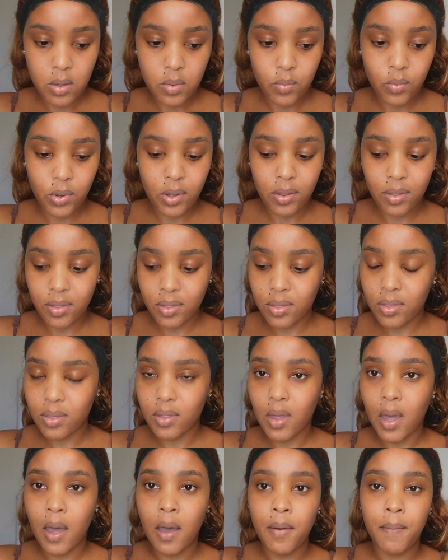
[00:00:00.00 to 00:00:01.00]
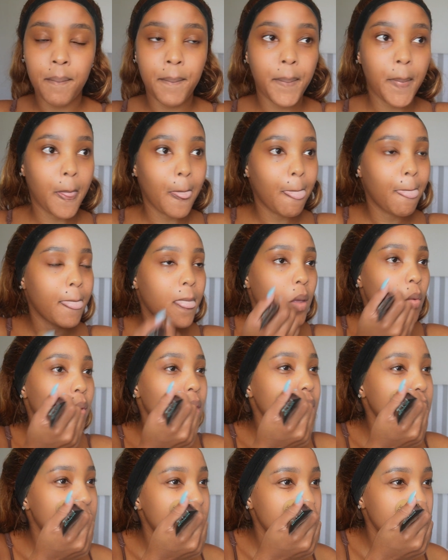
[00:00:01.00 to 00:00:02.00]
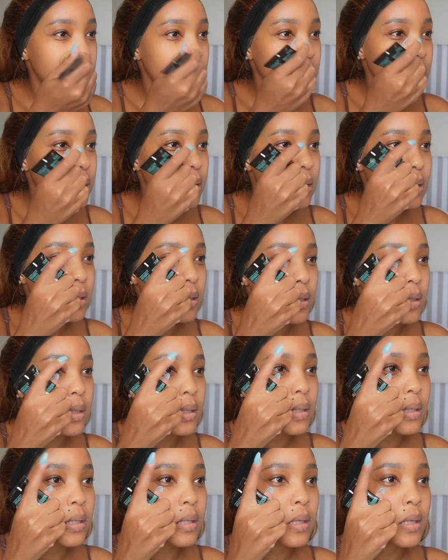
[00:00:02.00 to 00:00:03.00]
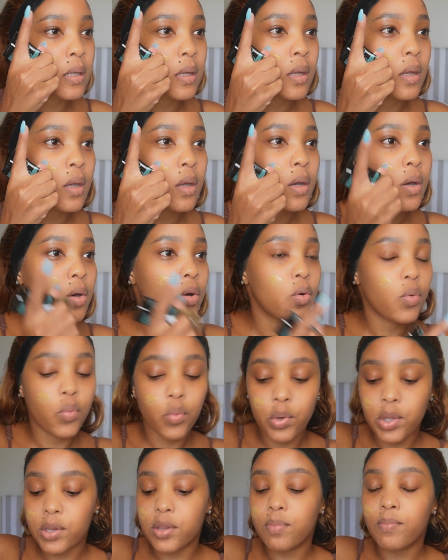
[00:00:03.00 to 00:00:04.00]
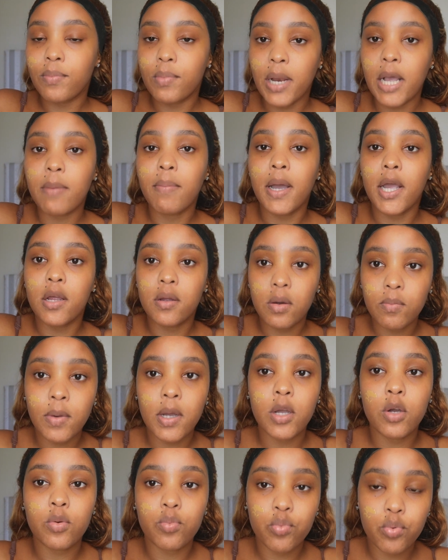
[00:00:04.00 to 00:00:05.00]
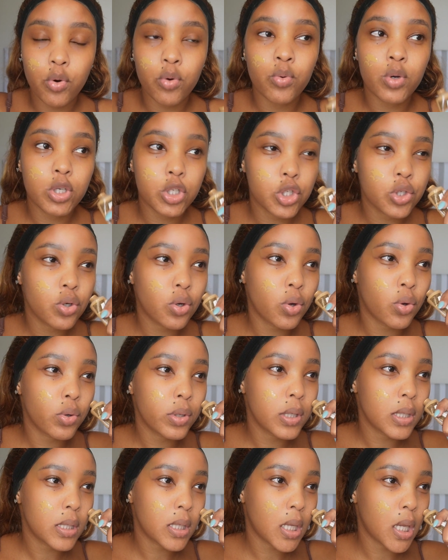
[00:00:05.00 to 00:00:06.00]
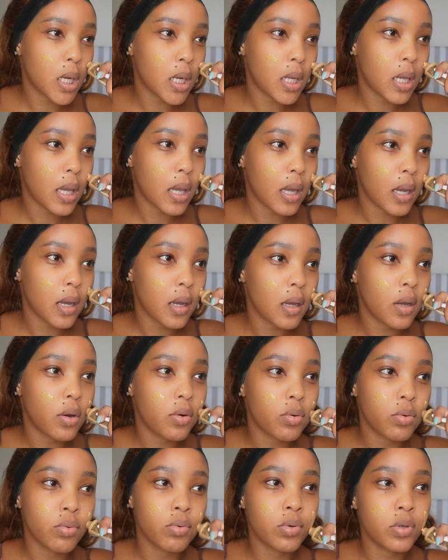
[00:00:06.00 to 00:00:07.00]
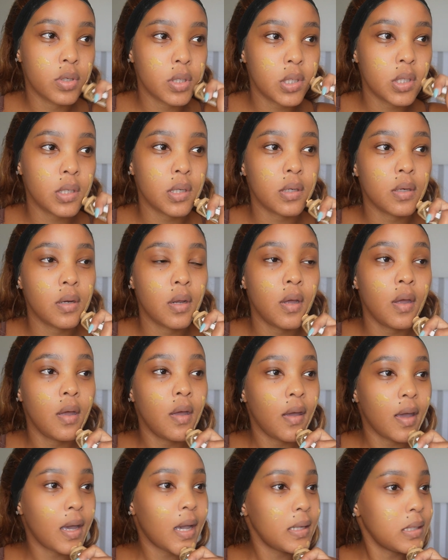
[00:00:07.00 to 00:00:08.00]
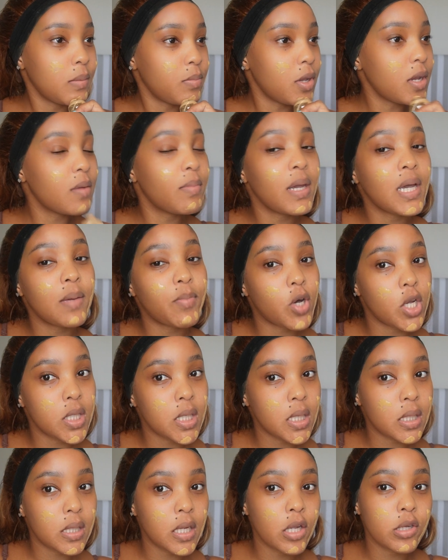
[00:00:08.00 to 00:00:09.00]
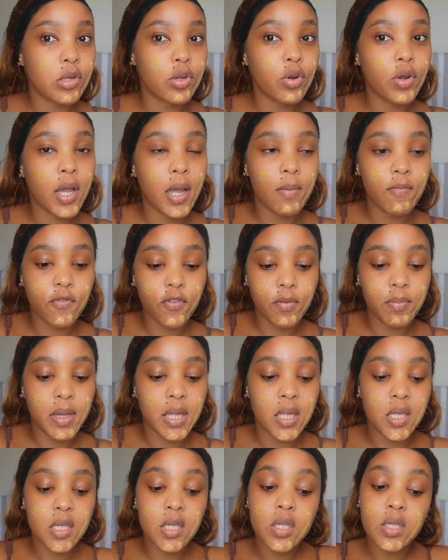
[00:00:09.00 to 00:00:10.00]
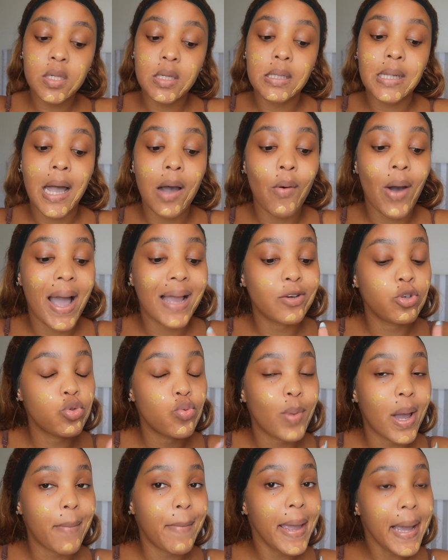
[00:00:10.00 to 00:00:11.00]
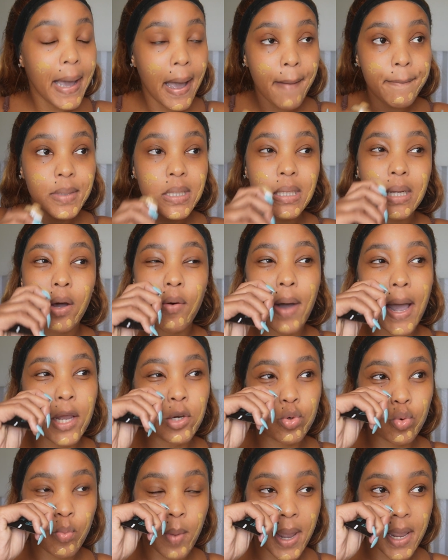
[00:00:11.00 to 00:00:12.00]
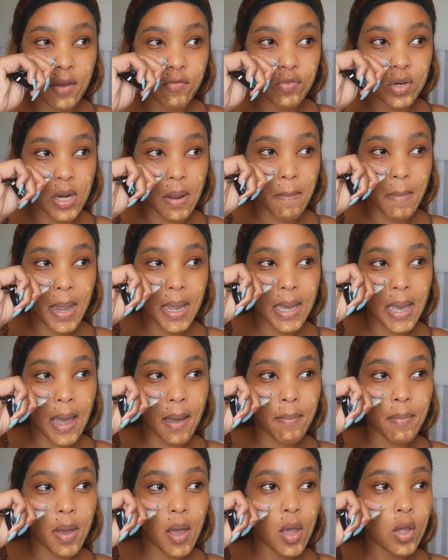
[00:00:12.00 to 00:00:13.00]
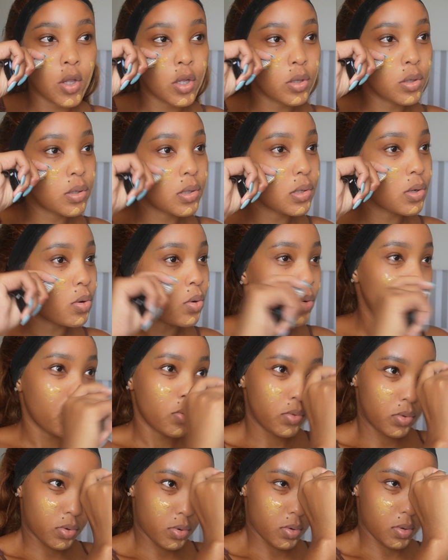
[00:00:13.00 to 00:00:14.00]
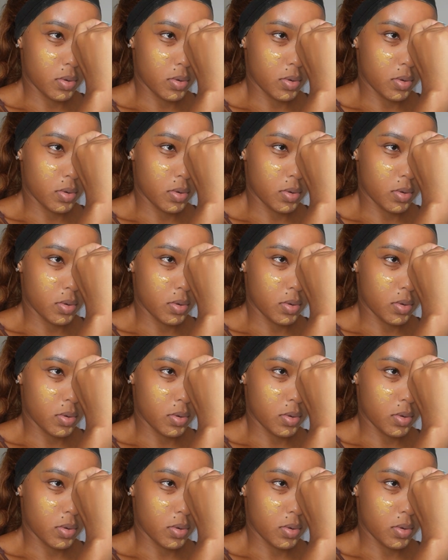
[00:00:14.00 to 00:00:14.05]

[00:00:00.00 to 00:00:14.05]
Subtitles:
with what's this, with like my original skincare routine. Guys, I'm not a makeup artist now, so don't come for me. This is just how I do my makeup. This is how I do my everyday makeup. So